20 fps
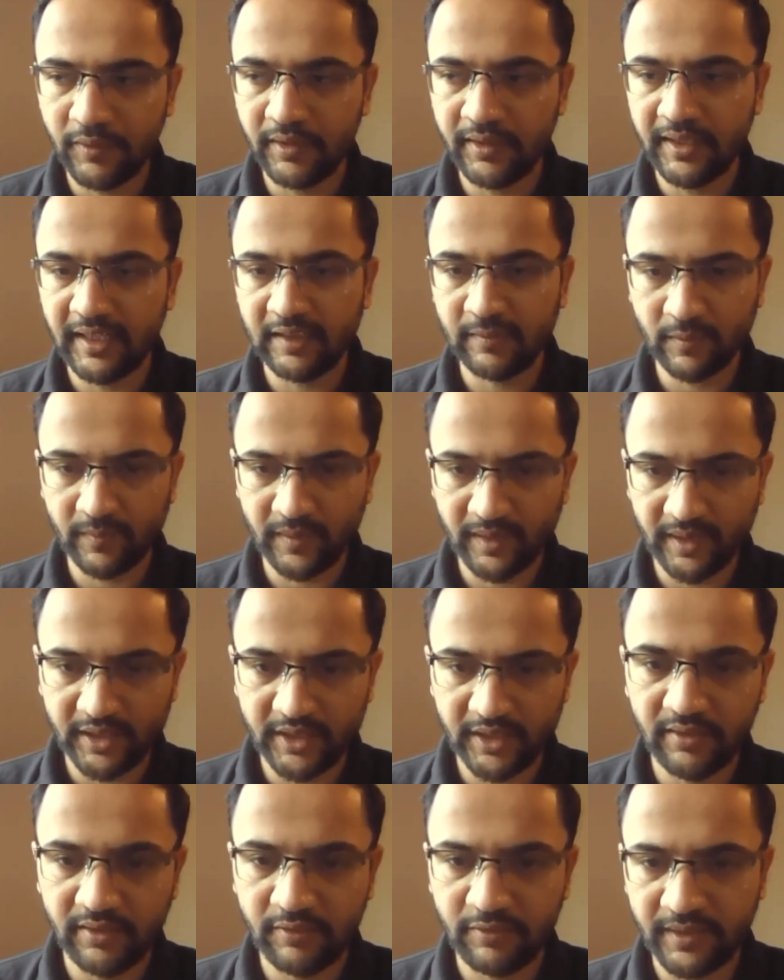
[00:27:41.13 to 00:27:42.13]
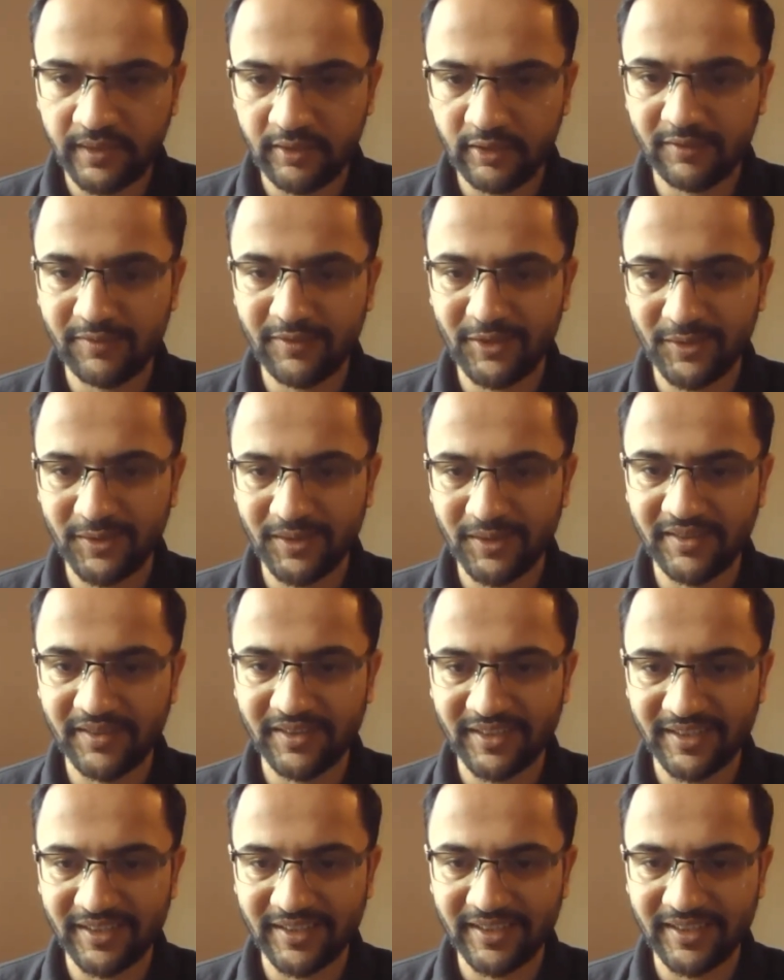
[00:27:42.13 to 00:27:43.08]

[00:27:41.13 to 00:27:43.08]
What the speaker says: you in the experimentation phase of your